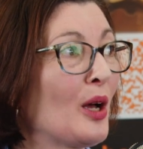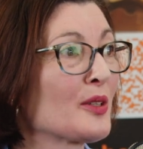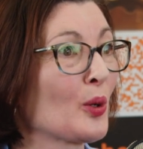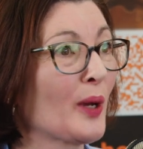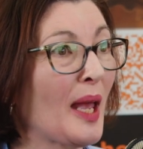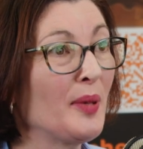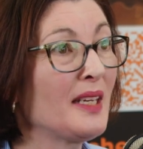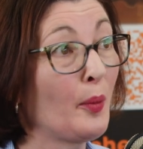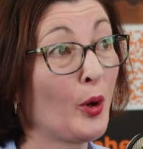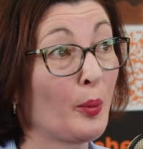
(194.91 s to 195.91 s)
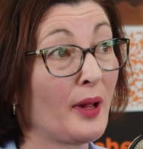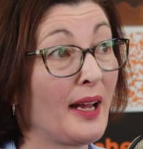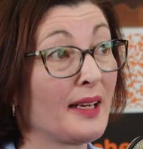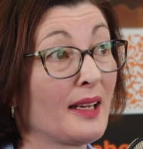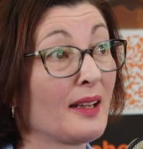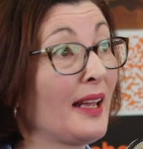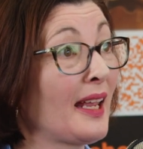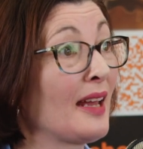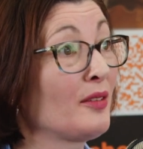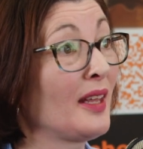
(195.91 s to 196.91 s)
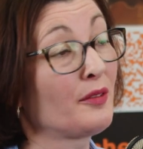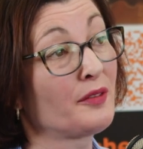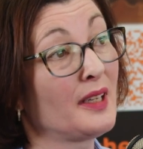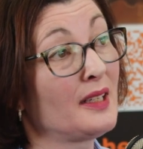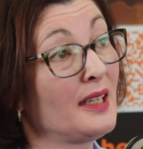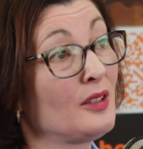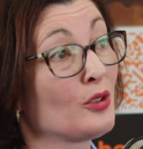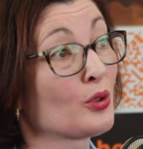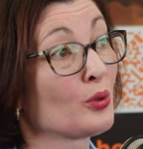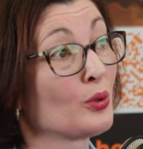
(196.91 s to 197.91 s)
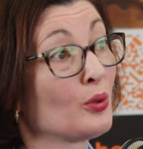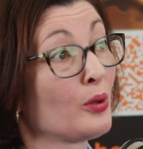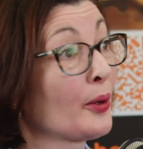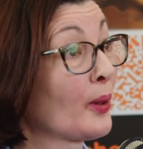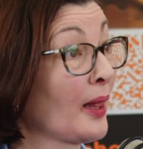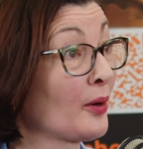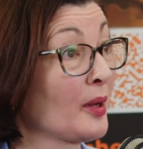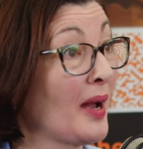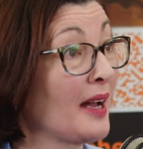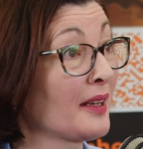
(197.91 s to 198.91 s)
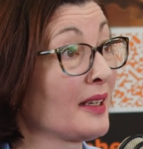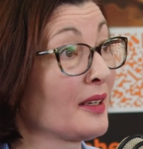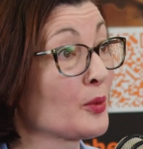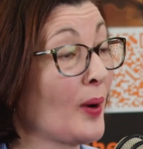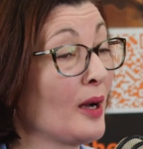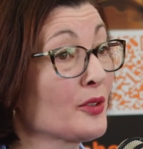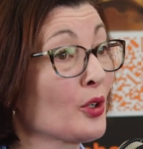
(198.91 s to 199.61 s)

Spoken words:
So it can be network planning. It can then feed into local area marketing as well.